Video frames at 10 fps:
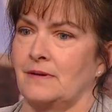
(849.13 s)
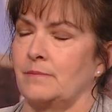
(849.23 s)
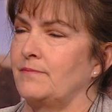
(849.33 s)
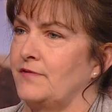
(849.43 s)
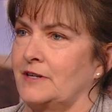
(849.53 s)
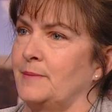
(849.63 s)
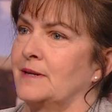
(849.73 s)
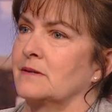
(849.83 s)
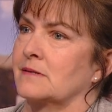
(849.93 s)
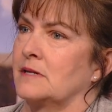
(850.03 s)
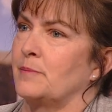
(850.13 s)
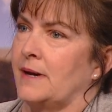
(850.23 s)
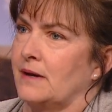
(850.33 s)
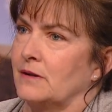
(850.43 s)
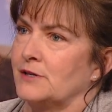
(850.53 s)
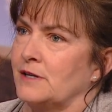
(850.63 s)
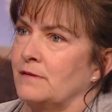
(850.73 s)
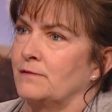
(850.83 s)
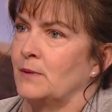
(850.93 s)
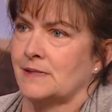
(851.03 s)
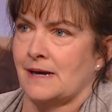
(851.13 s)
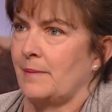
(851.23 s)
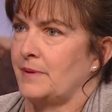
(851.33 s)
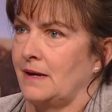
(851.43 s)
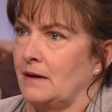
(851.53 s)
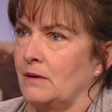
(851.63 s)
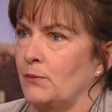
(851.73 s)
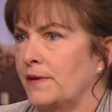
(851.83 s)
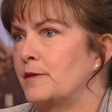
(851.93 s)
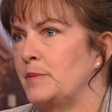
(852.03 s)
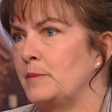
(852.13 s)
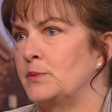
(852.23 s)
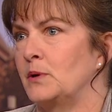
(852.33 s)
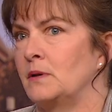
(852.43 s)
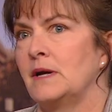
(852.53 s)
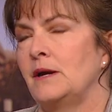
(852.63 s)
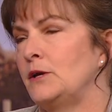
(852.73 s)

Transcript: the fundamentals and the biology of what's happening with the people.